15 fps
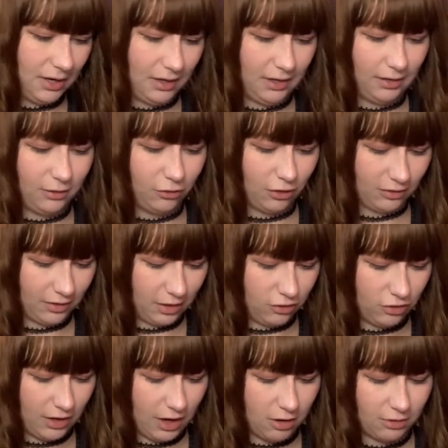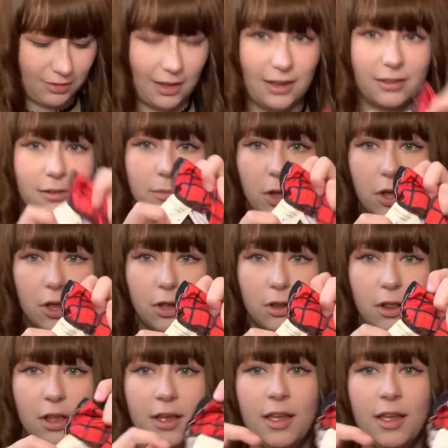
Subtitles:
it is just a generic size small,